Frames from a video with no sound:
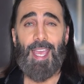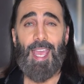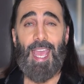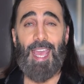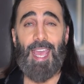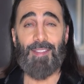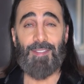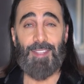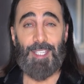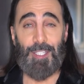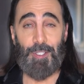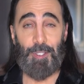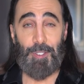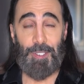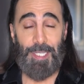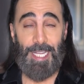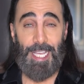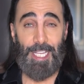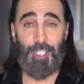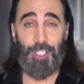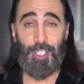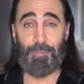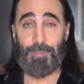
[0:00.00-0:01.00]
and the
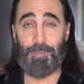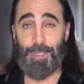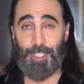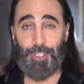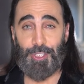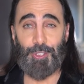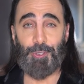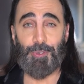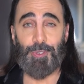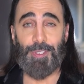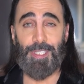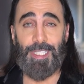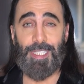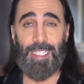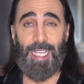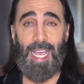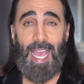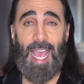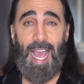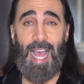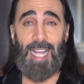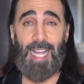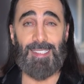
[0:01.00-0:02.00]
Indonesian
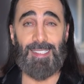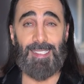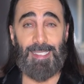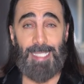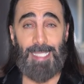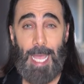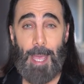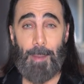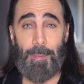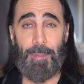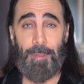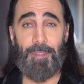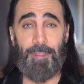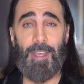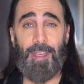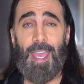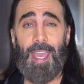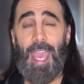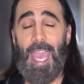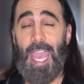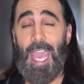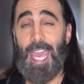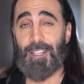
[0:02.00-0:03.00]
patchouli adds depth
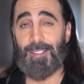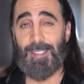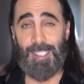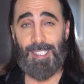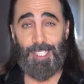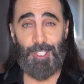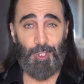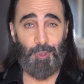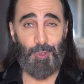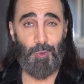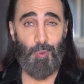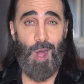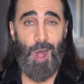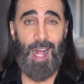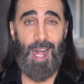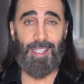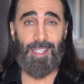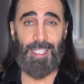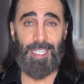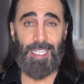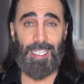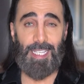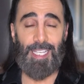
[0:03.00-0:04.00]
and
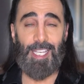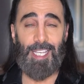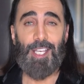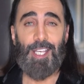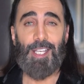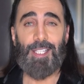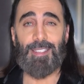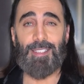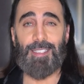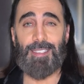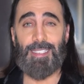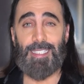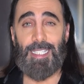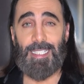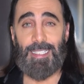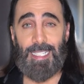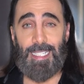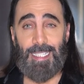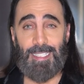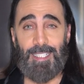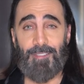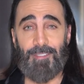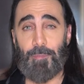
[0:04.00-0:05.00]
sensuality to the
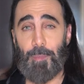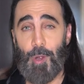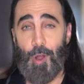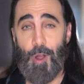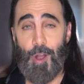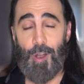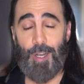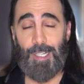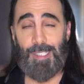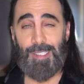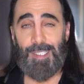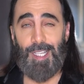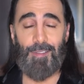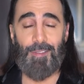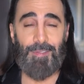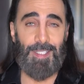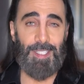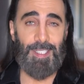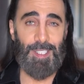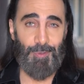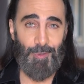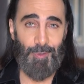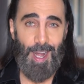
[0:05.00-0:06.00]
addictive parts of
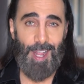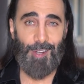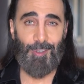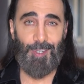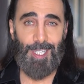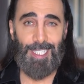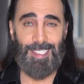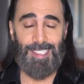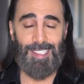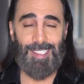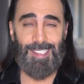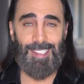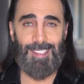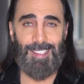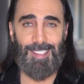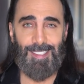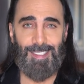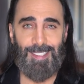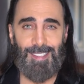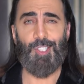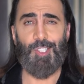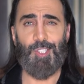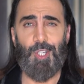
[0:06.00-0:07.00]
this fragrance.
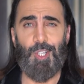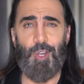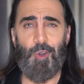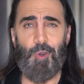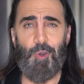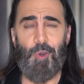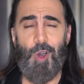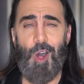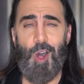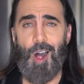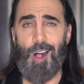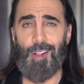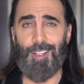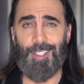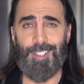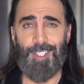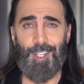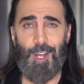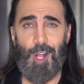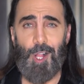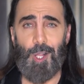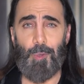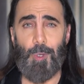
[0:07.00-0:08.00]
So all
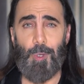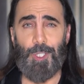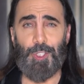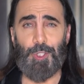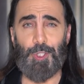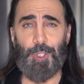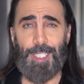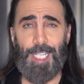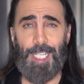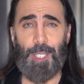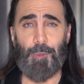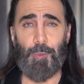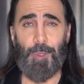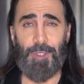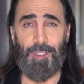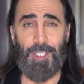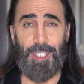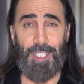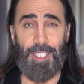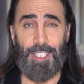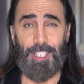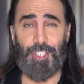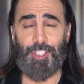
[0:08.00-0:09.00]
in all, what you get with
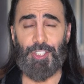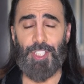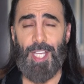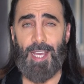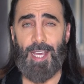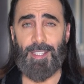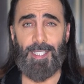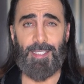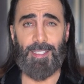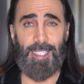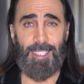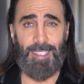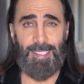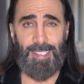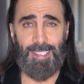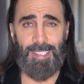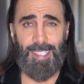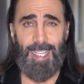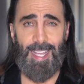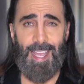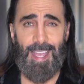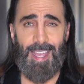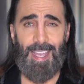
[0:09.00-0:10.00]
Gris Charnel
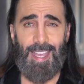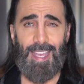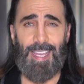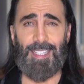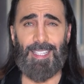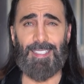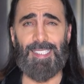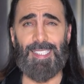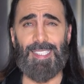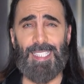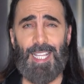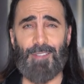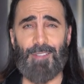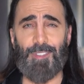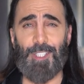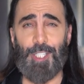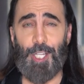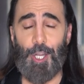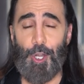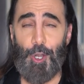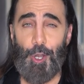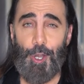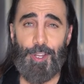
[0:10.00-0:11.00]
d'Extrait, it is
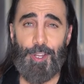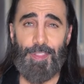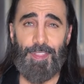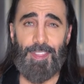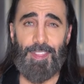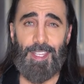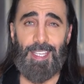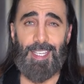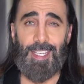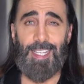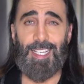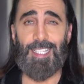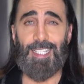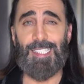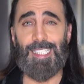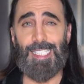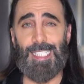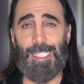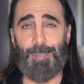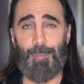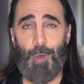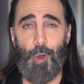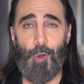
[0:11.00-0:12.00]
definitely earthy,
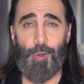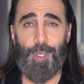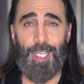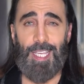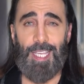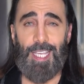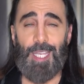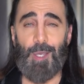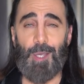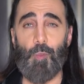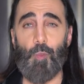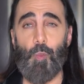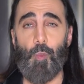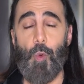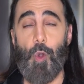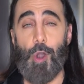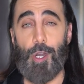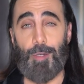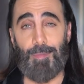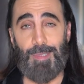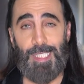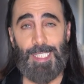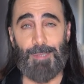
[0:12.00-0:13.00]
smoky,
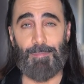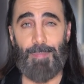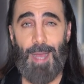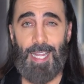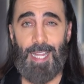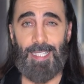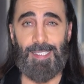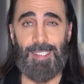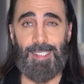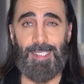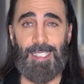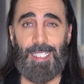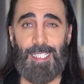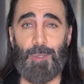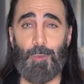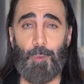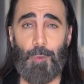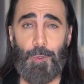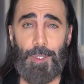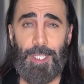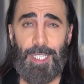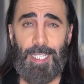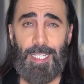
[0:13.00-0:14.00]
warm, spicy,
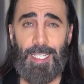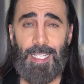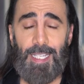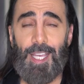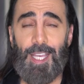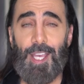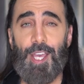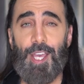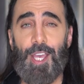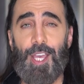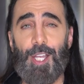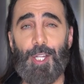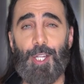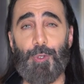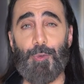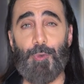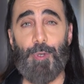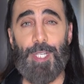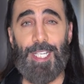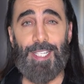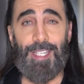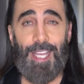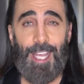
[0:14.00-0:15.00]
woody,
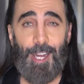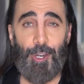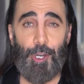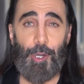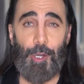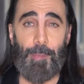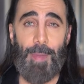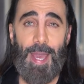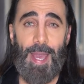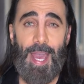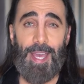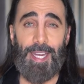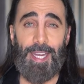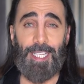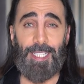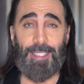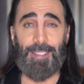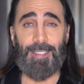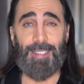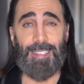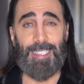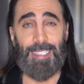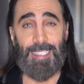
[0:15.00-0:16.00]
green aromatic
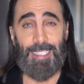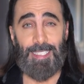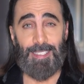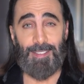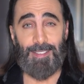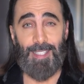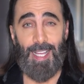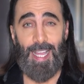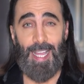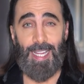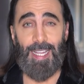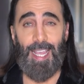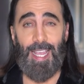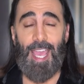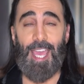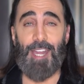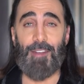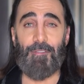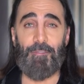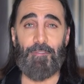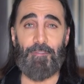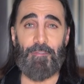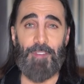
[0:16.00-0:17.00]
tea-like
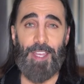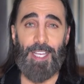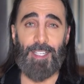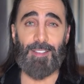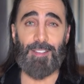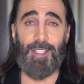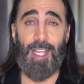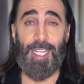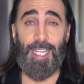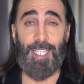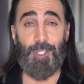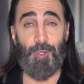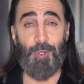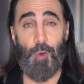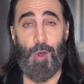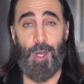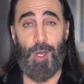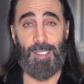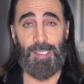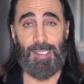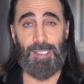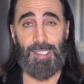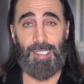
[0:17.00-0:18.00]
and fig-like
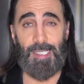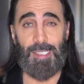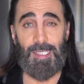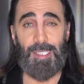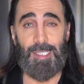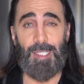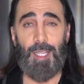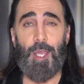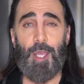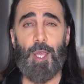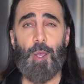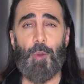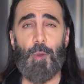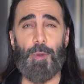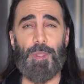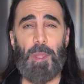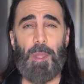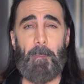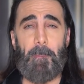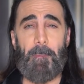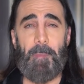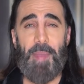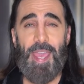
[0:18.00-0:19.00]
nuances with
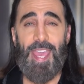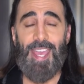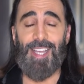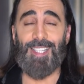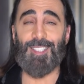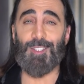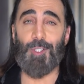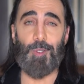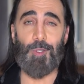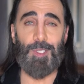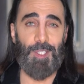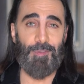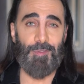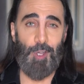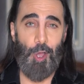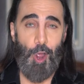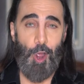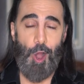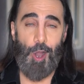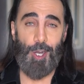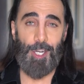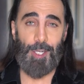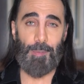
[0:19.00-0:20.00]
a big dose of
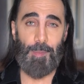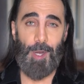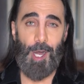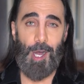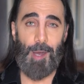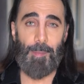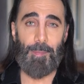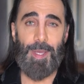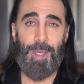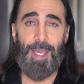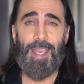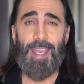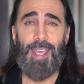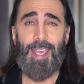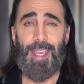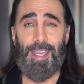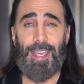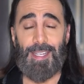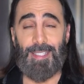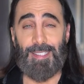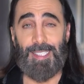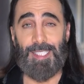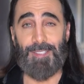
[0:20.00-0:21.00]
cardamom.
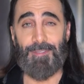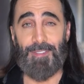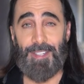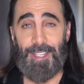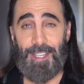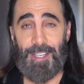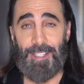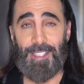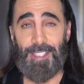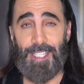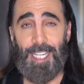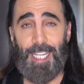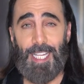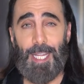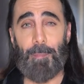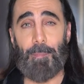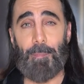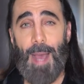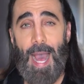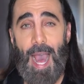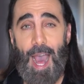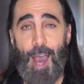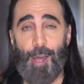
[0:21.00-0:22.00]
It is vanillic,
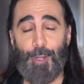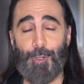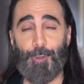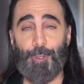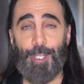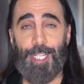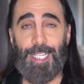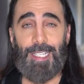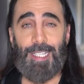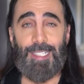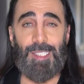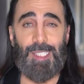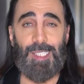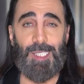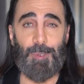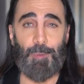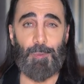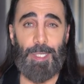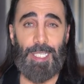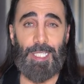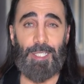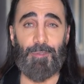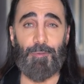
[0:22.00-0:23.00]
powdery,
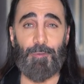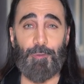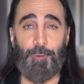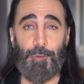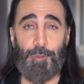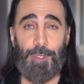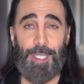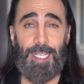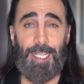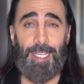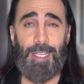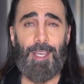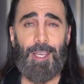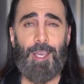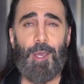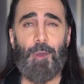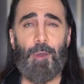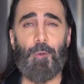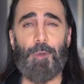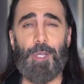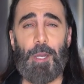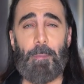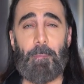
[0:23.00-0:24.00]
sweet, fruity
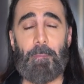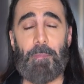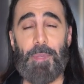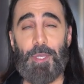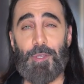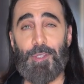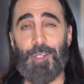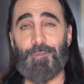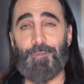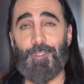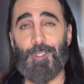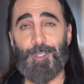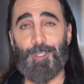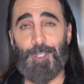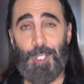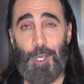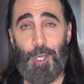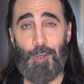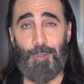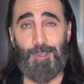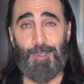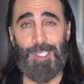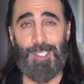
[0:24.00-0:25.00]
with a beautiful
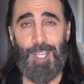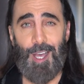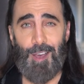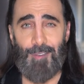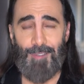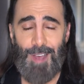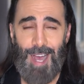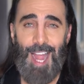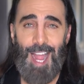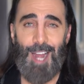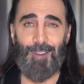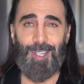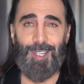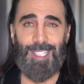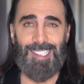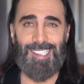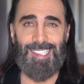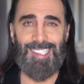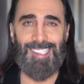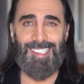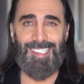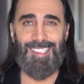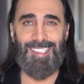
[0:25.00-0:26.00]
dose of
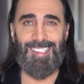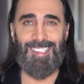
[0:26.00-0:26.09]
iris.